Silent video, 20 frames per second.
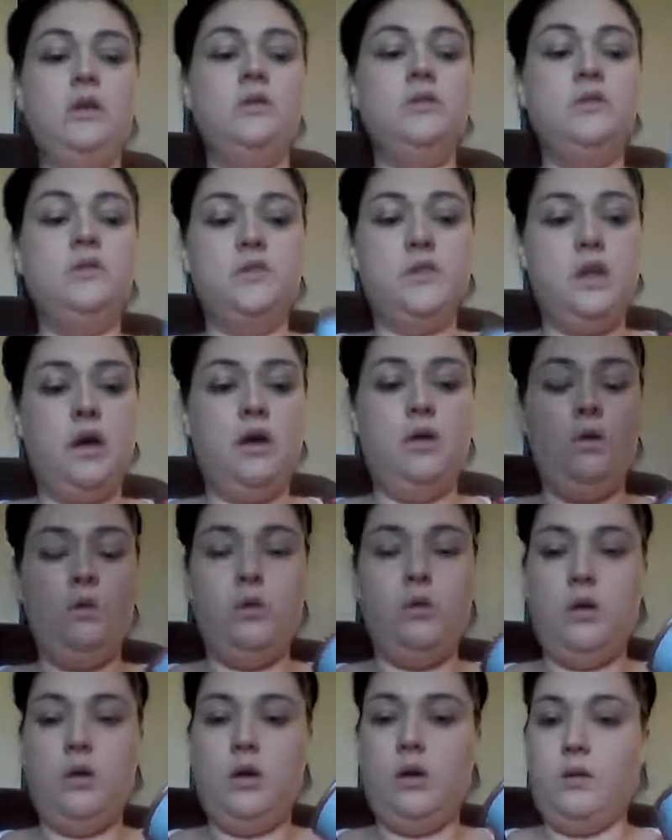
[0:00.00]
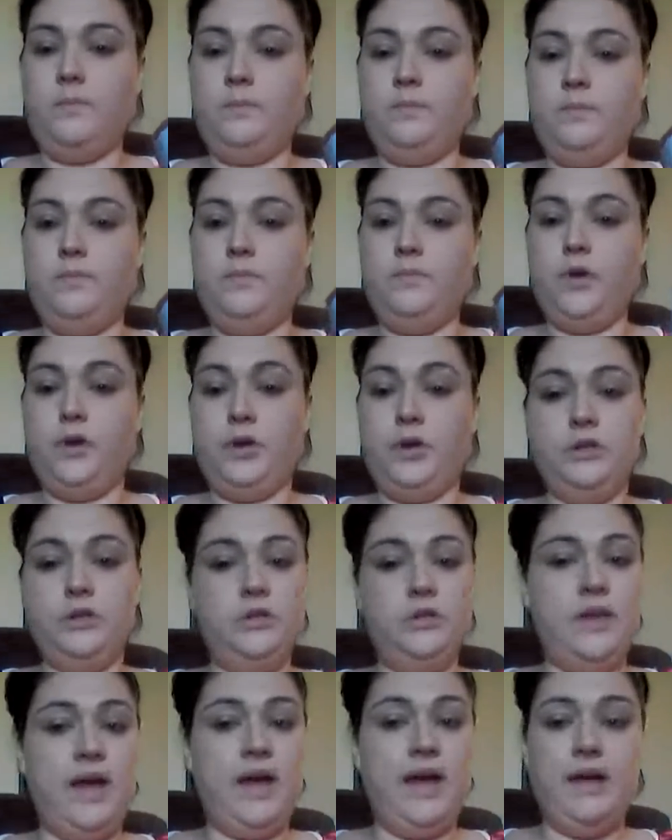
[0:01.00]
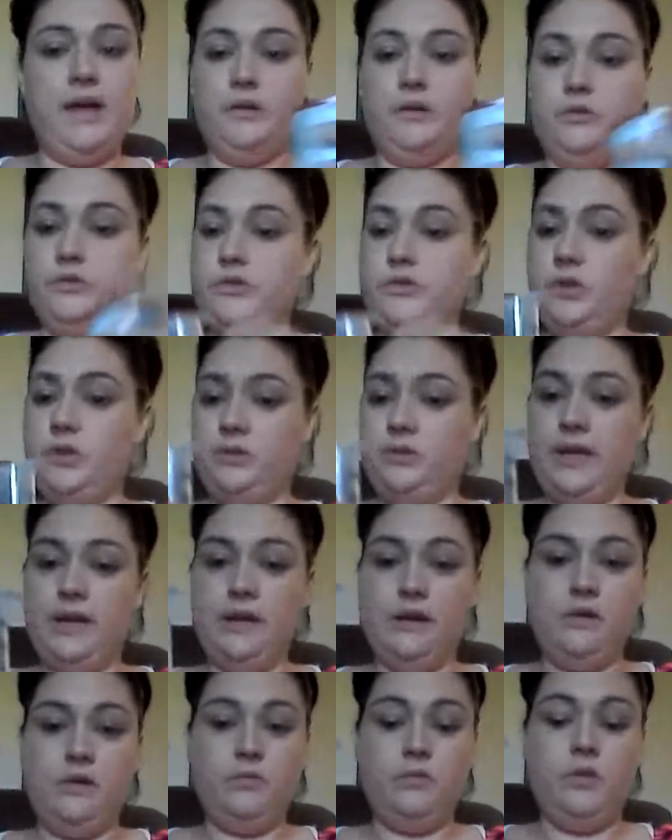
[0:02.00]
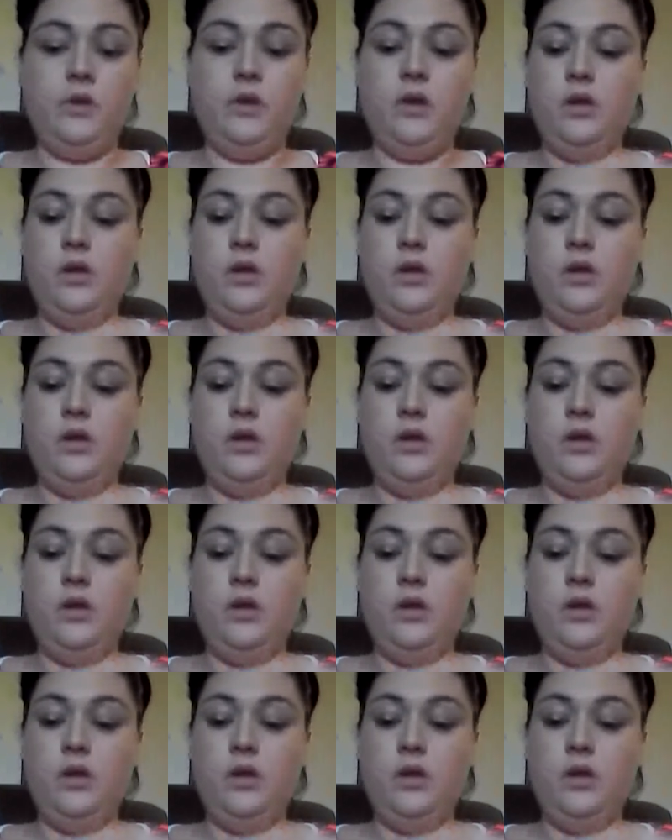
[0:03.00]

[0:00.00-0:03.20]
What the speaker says: So you're going to do that. It'll just go down.